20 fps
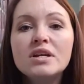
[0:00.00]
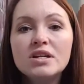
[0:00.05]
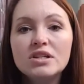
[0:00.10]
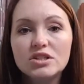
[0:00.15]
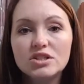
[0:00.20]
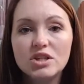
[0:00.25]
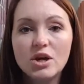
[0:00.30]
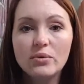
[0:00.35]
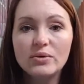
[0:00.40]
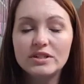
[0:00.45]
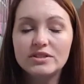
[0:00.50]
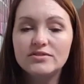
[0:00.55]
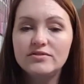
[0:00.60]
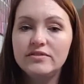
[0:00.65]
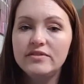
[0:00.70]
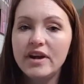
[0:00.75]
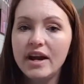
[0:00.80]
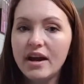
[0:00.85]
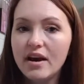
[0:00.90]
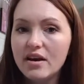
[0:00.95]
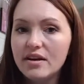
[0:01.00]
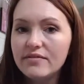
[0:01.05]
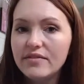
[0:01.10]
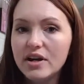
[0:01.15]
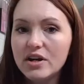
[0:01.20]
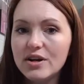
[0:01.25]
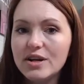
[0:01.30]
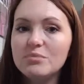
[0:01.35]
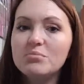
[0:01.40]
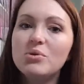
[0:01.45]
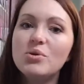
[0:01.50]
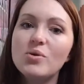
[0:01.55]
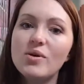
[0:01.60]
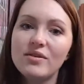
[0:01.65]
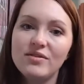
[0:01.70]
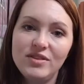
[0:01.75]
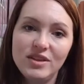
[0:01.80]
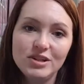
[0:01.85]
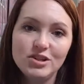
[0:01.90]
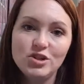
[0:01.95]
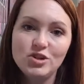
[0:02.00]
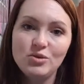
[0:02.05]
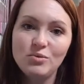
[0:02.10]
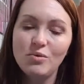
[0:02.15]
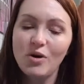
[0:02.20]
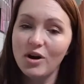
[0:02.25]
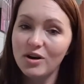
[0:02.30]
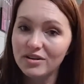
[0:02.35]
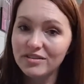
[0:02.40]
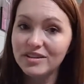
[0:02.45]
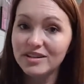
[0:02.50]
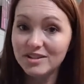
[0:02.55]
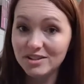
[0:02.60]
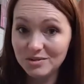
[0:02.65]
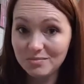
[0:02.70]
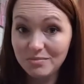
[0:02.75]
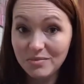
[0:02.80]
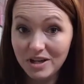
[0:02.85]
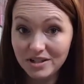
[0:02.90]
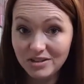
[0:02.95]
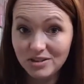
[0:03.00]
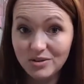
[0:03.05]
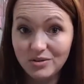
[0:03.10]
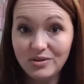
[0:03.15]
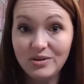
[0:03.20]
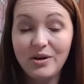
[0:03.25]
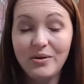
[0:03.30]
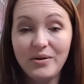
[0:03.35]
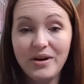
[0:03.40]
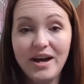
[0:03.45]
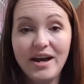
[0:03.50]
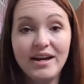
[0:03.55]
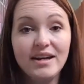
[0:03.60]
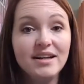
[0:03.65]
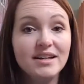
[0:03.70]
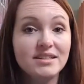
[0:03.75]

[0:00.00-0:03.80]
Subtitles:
So it's very, very important that you work this muscle, okay?